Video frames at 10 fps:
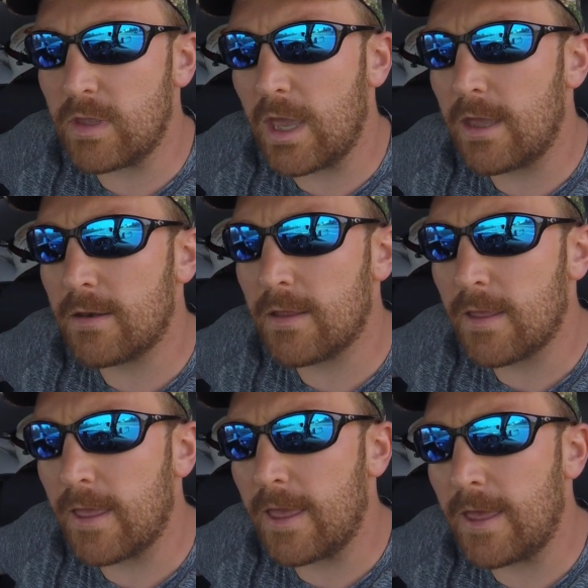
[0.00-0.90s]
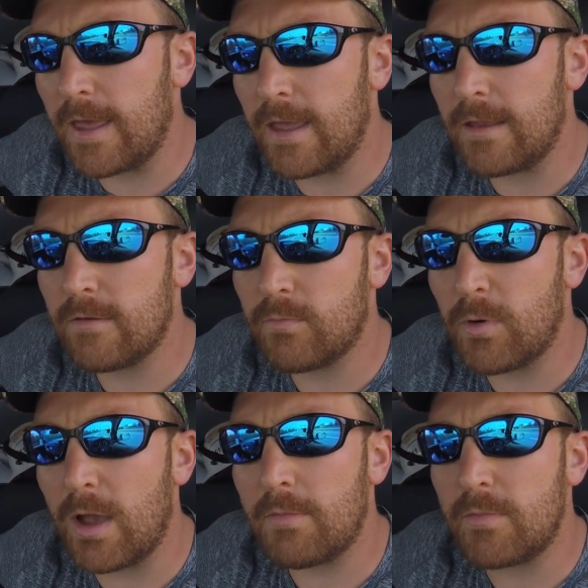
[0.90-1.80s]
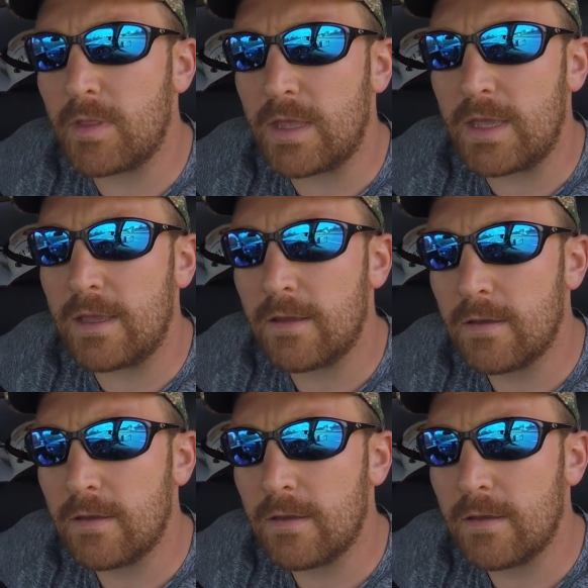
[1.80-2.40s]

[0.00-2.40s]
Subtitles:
yet, and probably